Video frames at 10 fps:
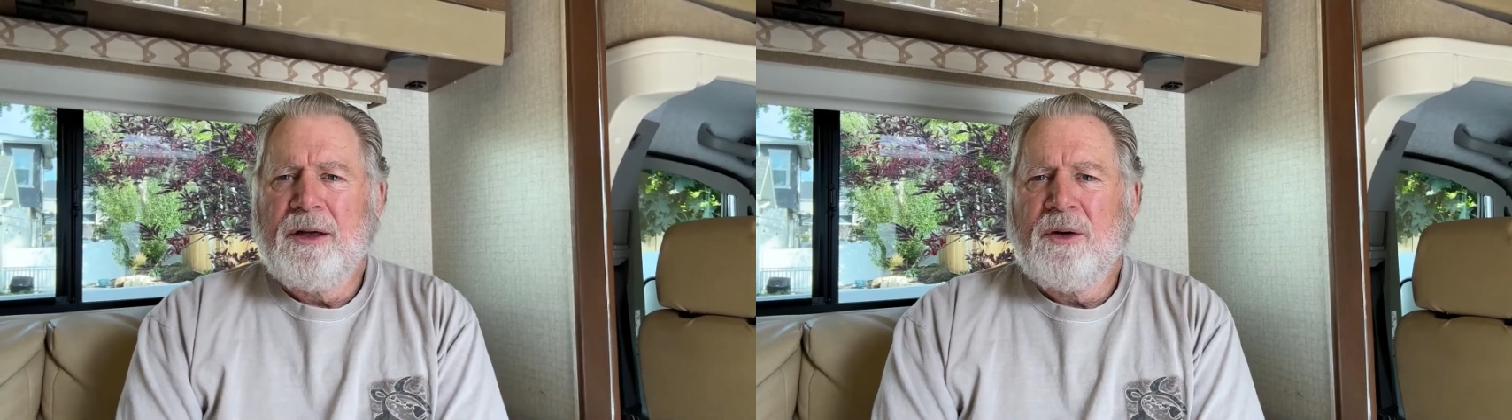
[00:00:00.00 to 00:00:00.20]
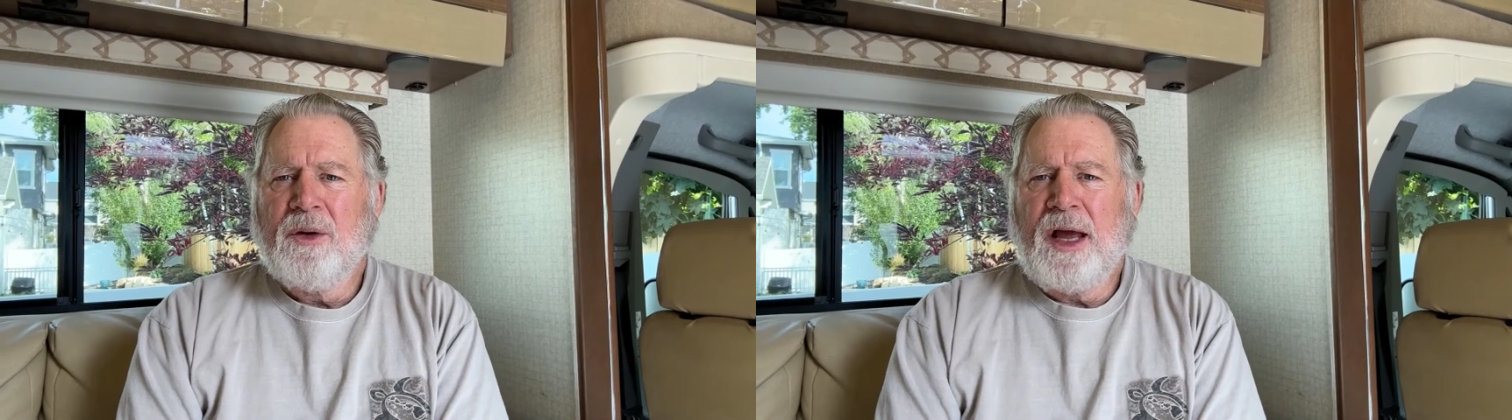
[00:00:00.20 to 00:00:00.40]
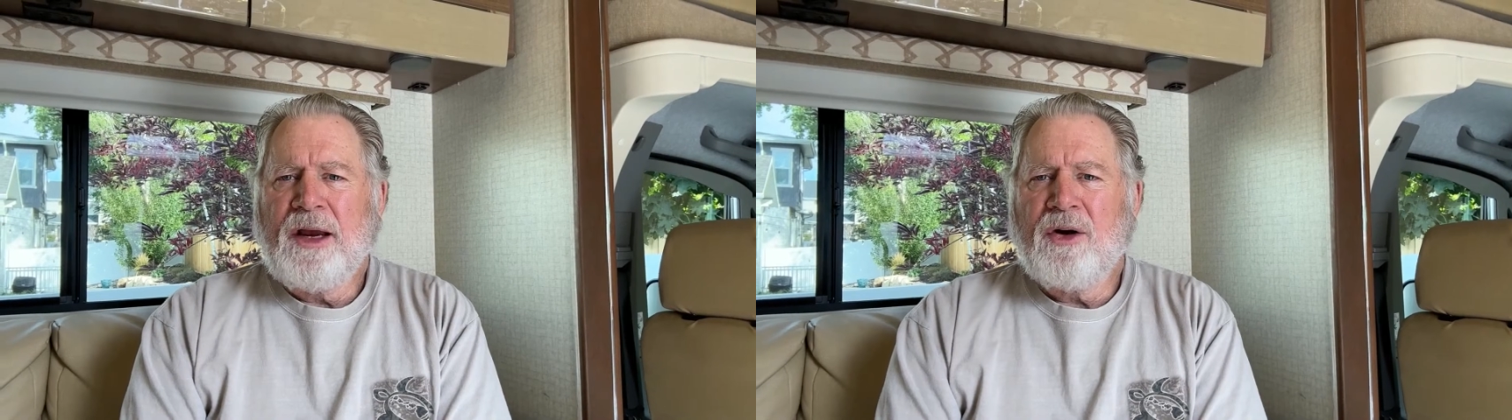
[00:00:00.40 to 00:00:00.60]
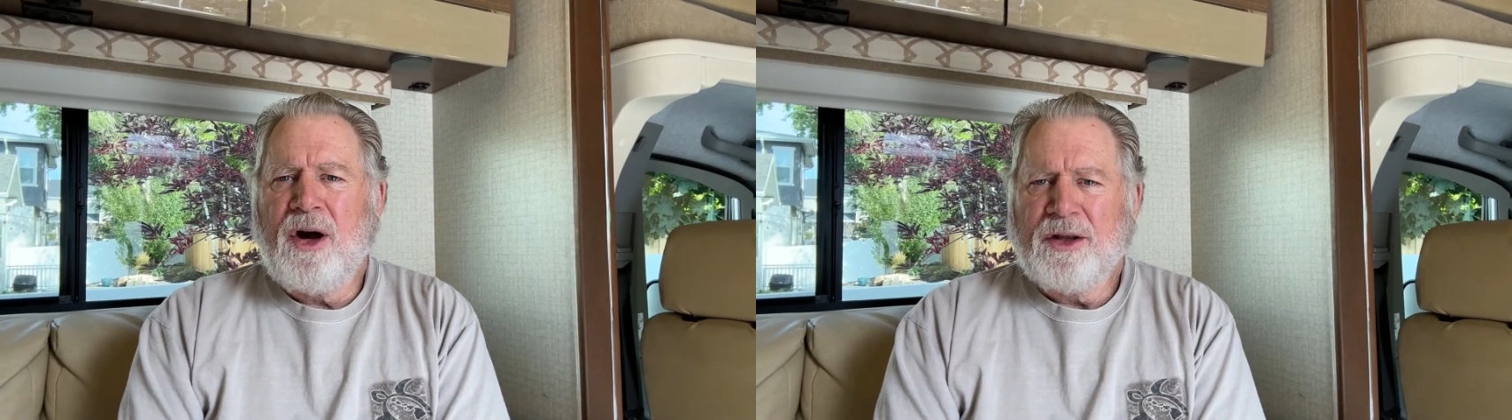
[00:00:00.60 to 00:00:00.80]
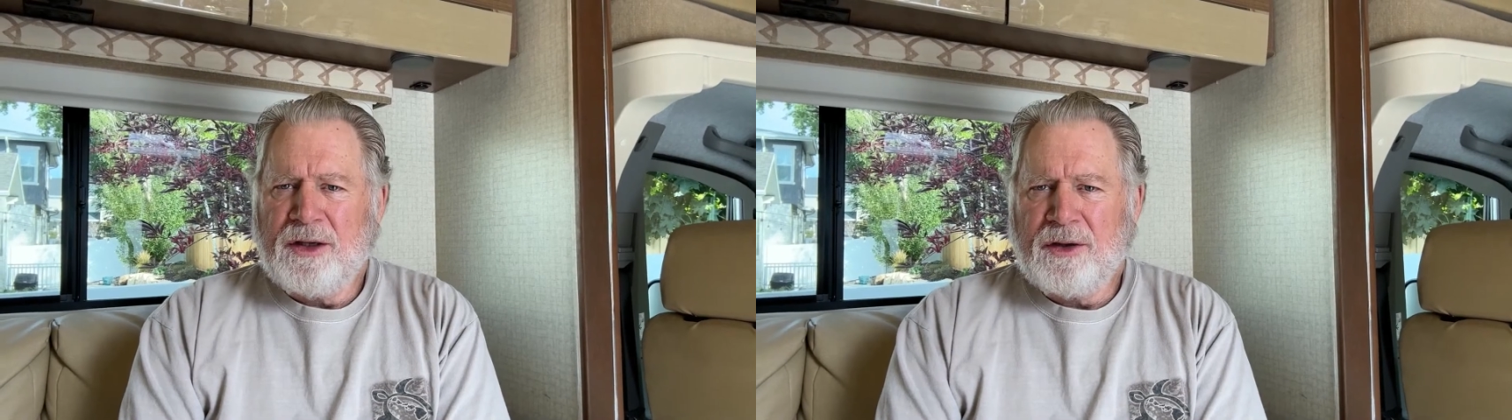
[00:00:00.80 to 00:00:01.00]
Well, I
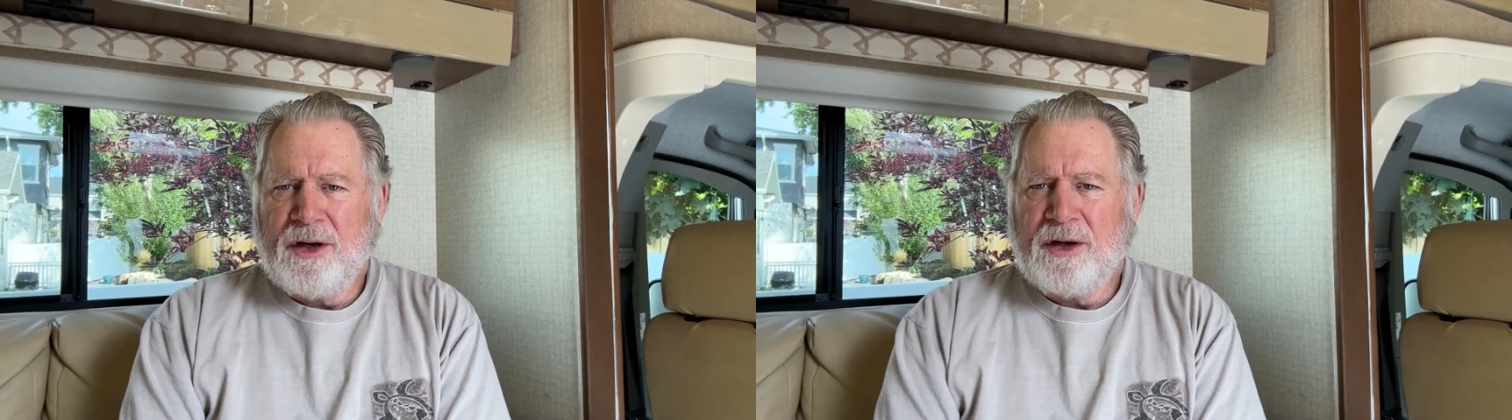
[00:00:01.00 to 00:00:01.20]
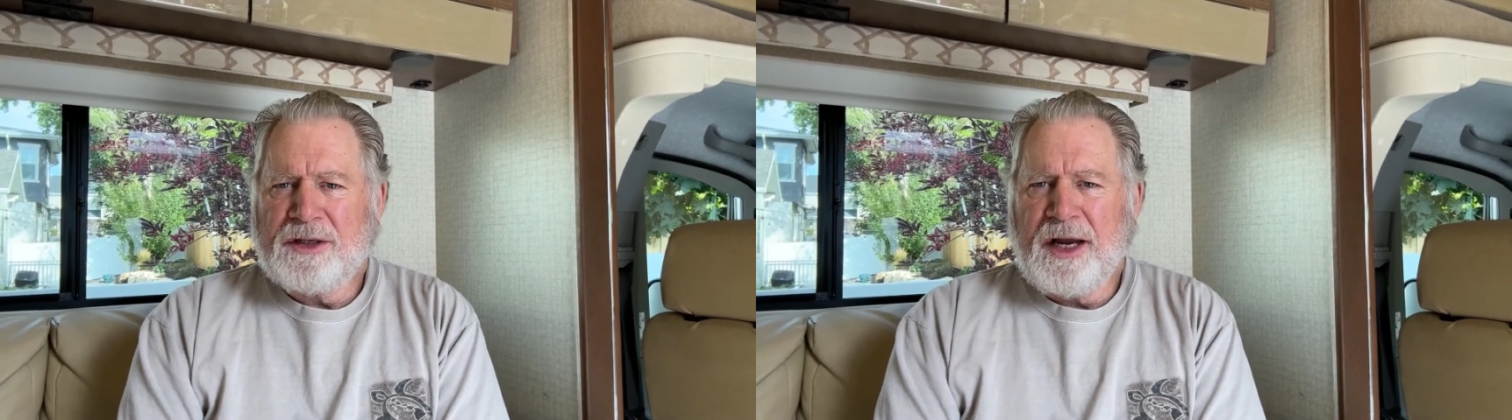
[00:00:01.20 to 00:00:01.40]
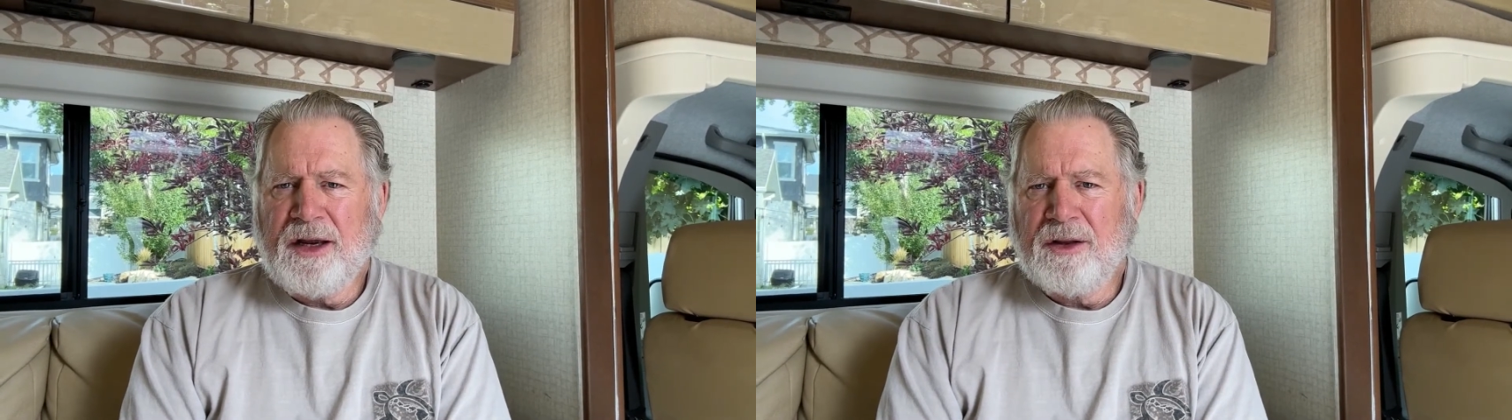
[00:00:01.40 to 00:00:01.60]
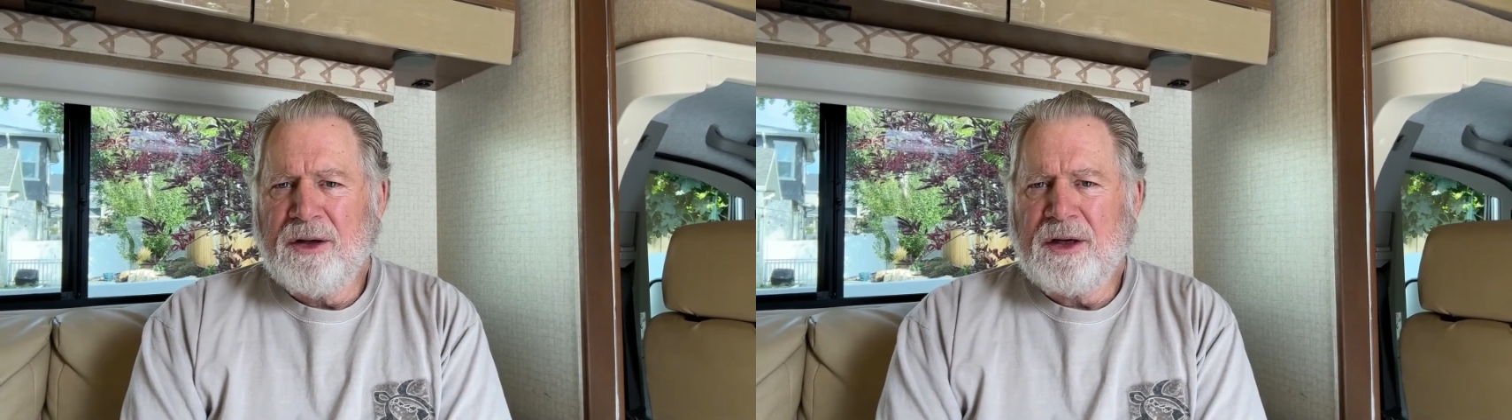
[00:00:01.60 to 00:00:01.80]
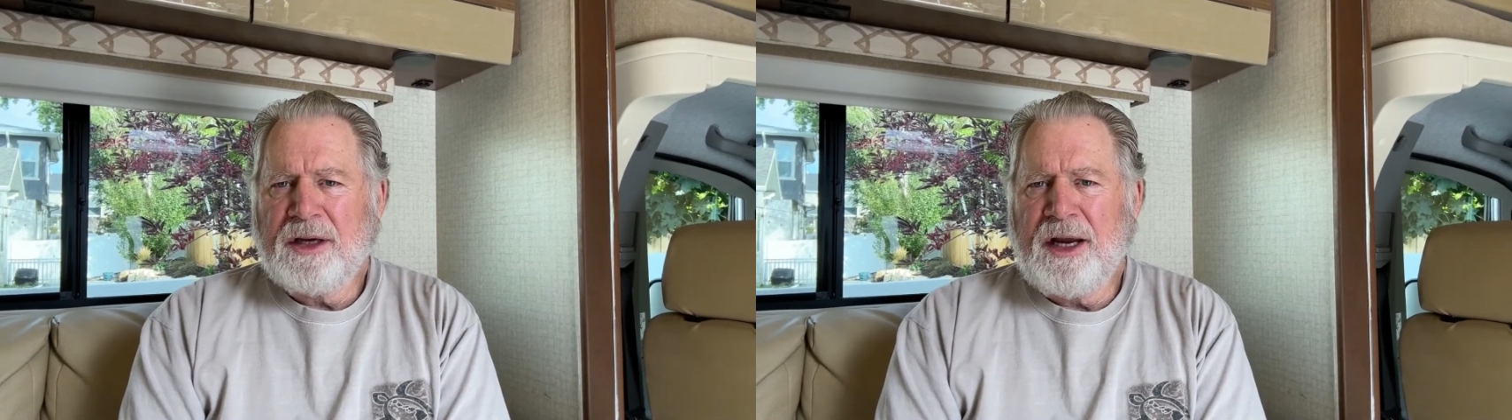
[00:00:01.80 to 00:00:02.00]
crawled under there to take a look,